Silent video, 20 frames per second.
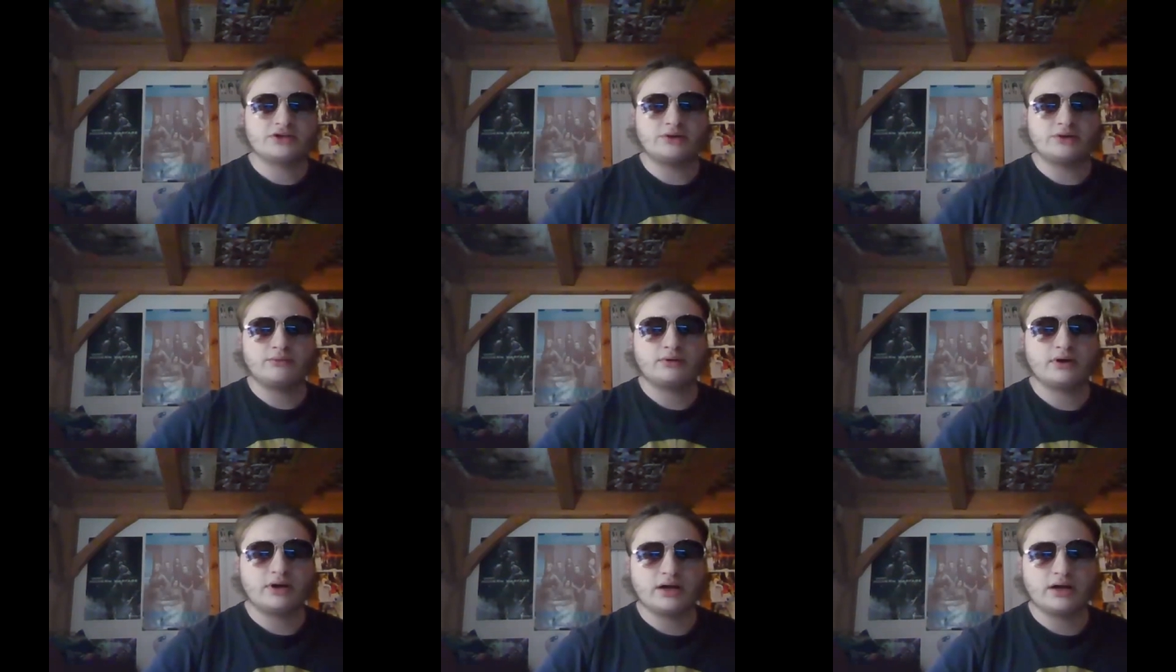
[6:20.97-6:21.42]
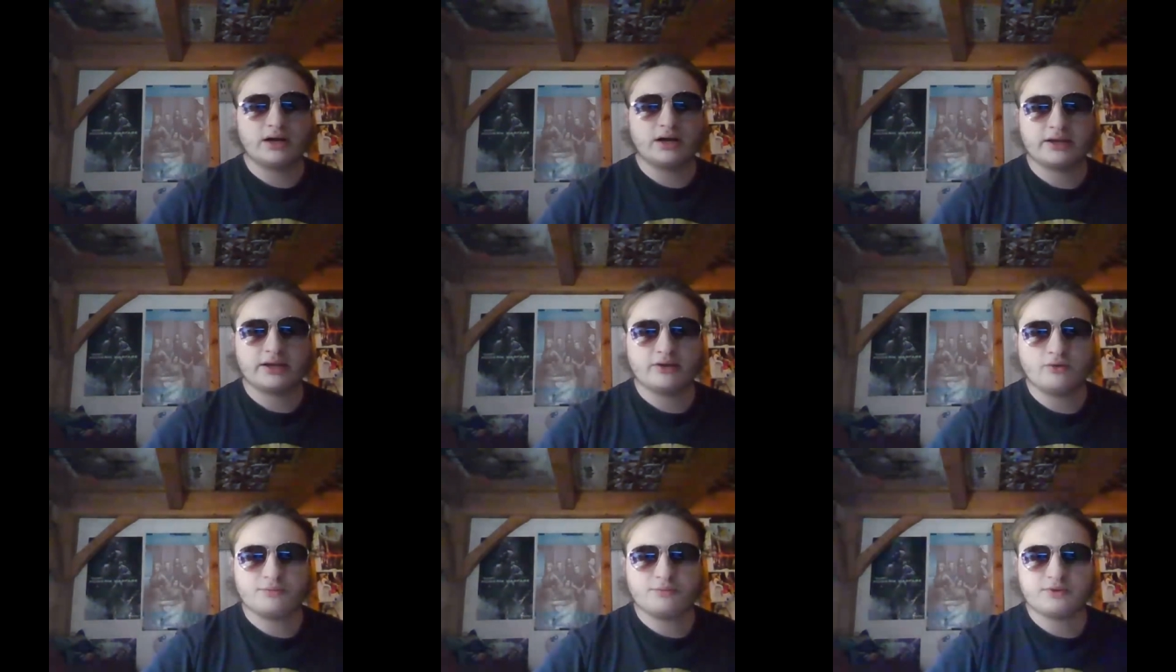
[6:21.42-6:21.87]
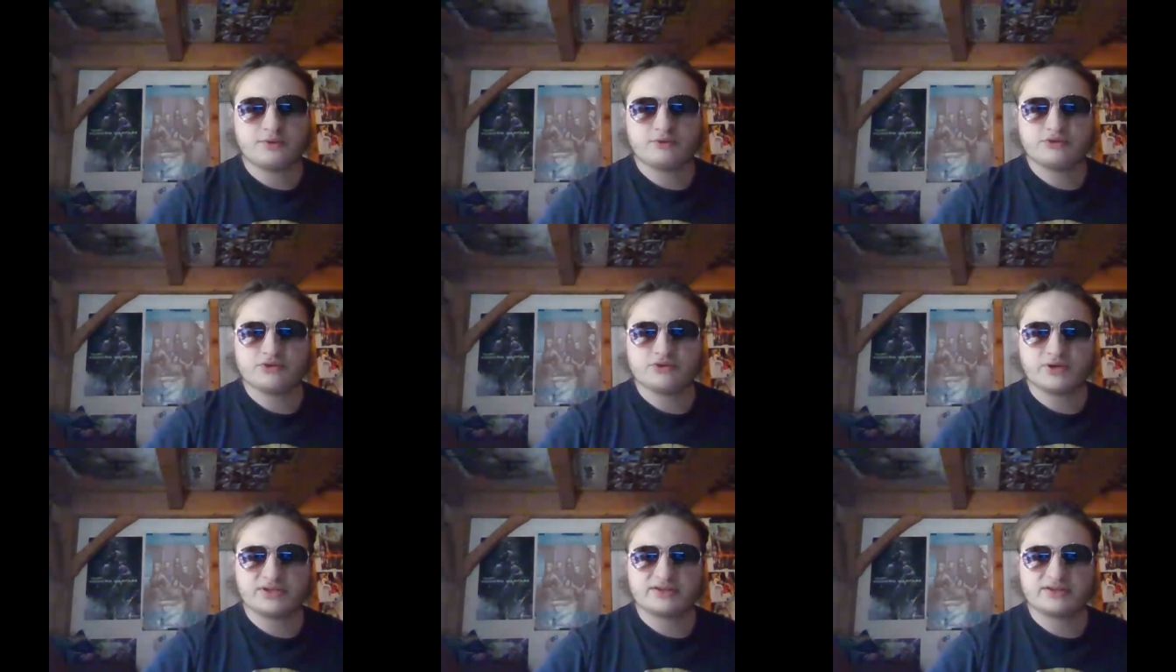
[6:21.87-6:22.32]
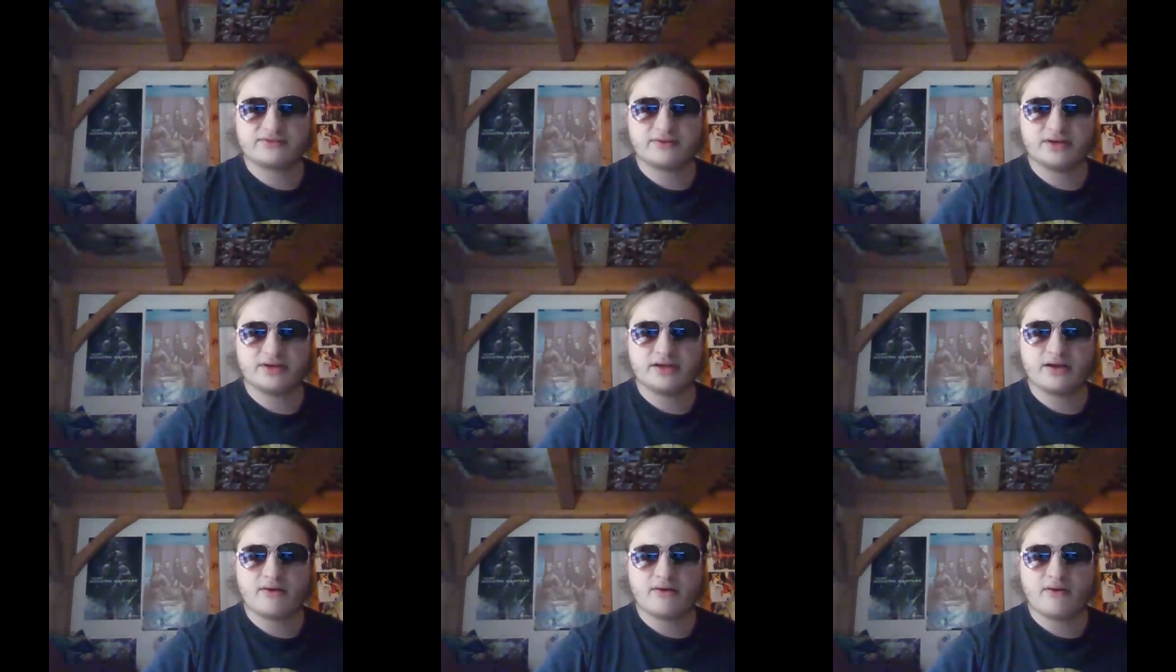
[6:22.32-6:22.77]
So I hope you enjoyed this
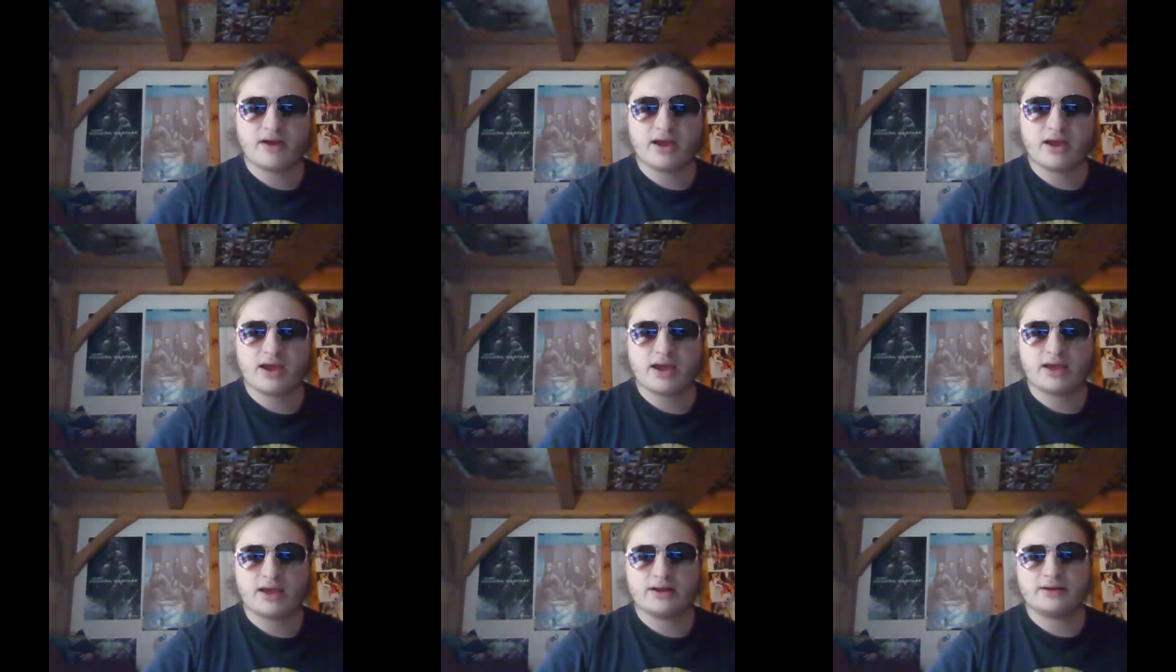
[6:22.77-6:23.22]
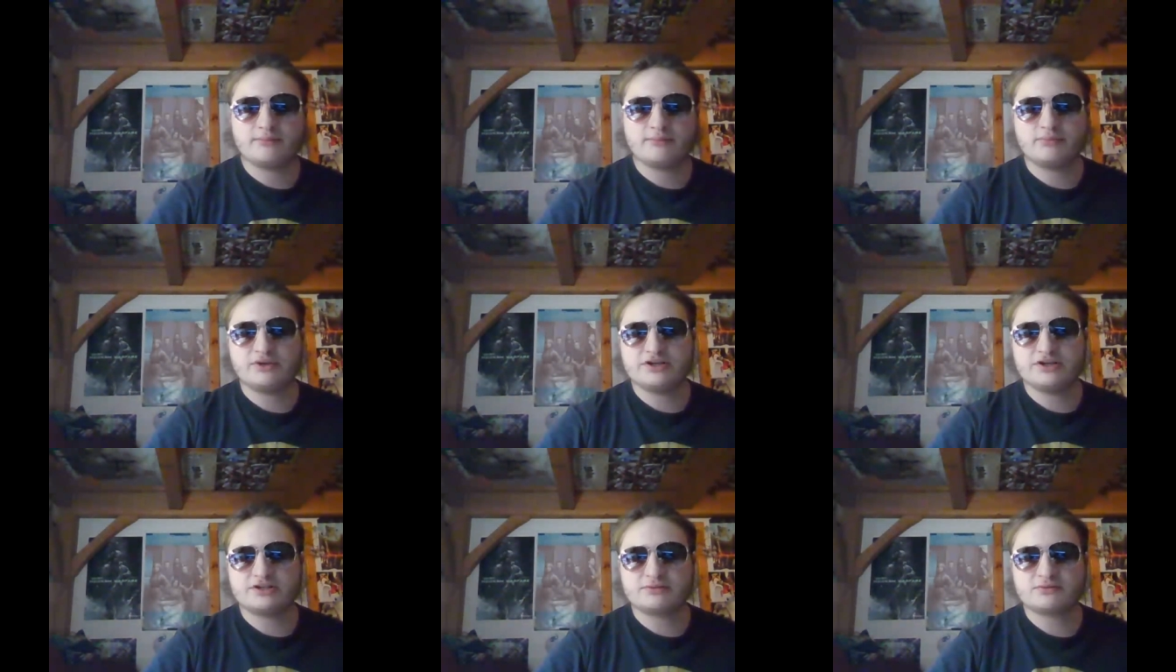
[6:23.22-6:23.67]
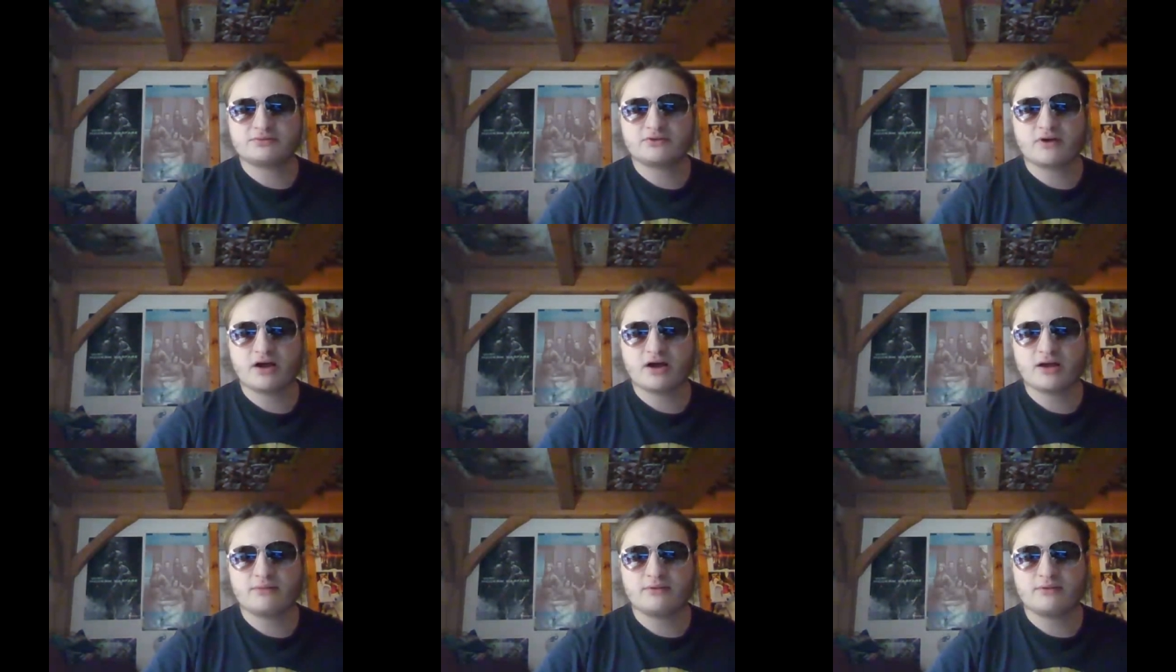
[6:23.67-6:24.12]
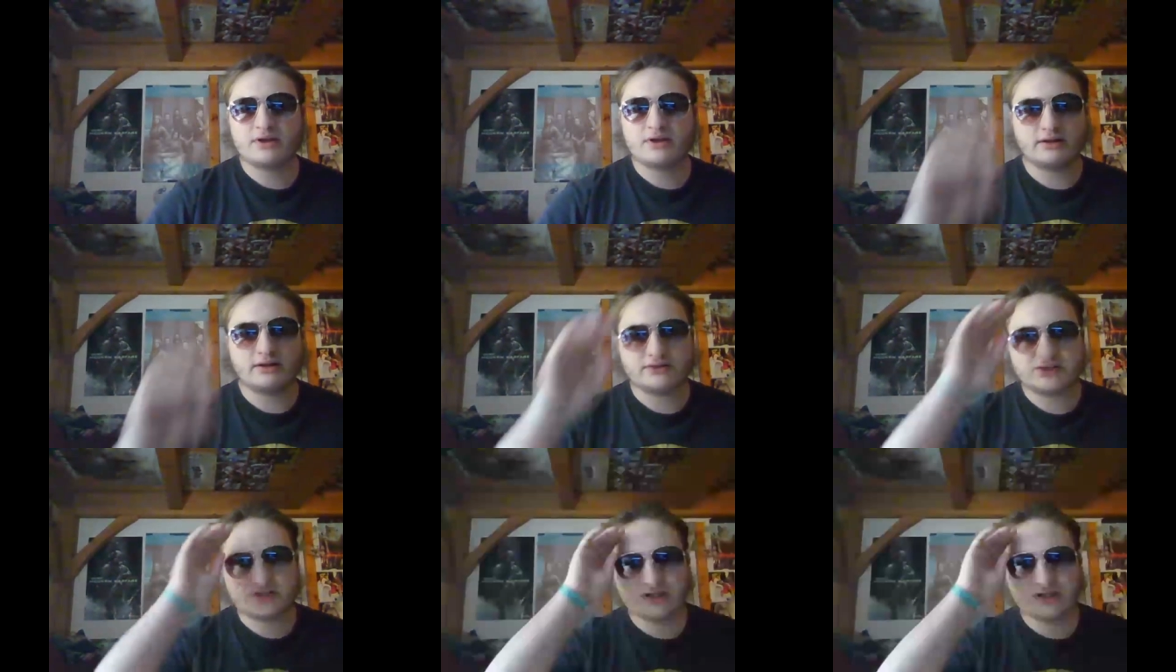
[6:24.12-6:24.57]
video, and please subscribe,
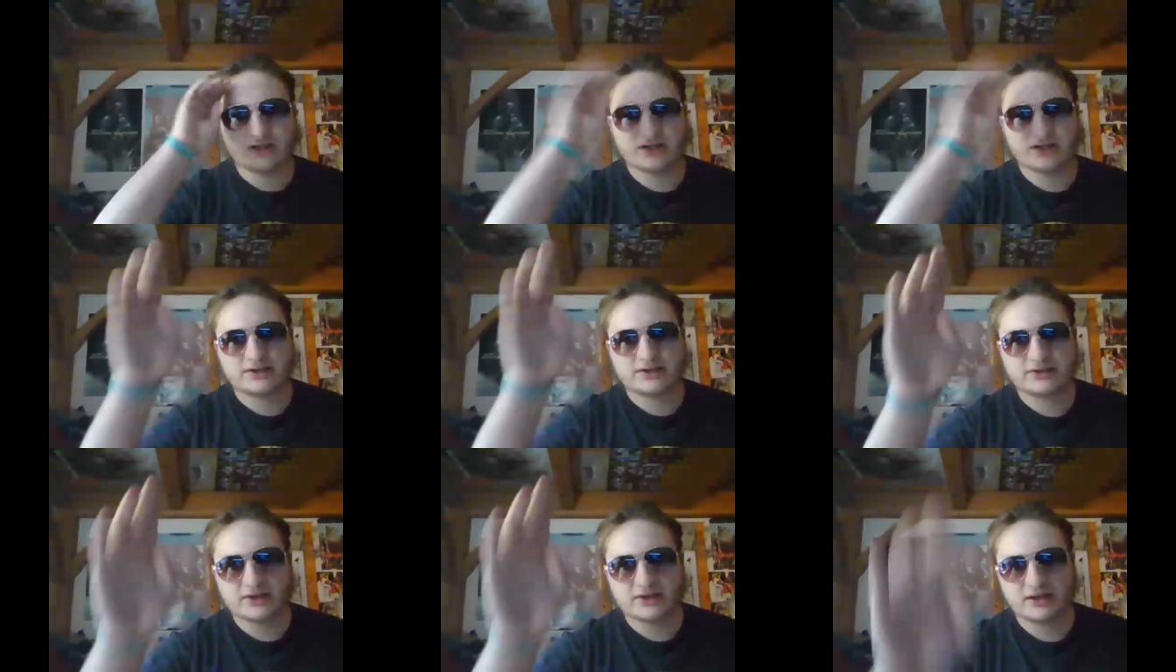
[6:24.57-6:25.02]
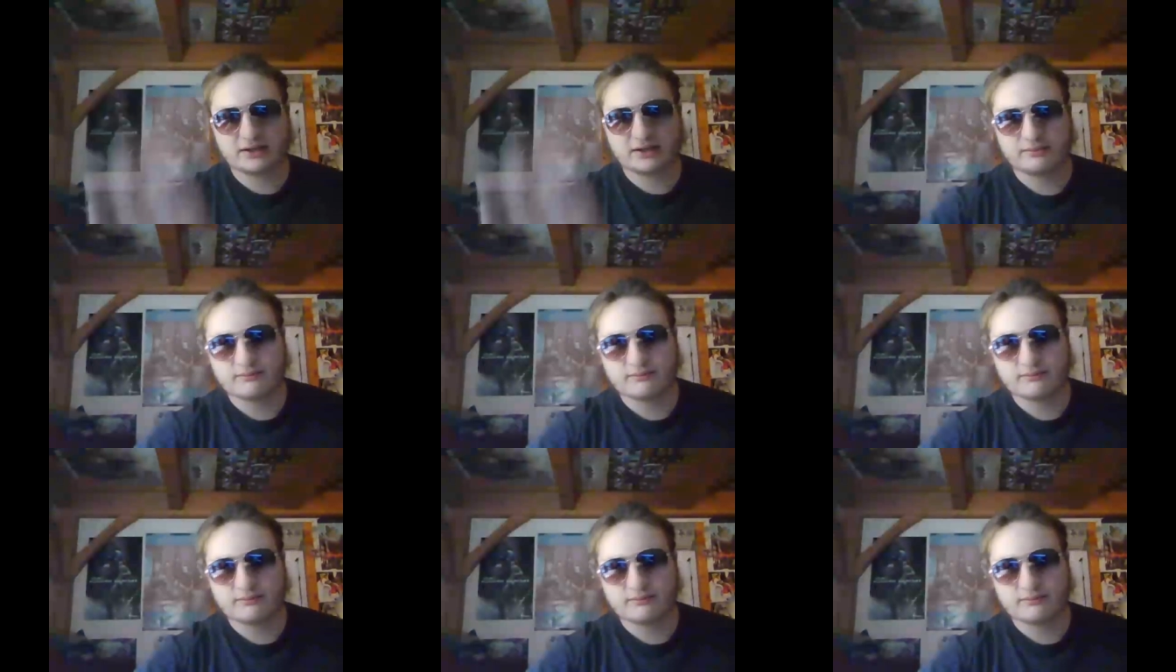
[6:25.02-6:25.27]
and I'll see you next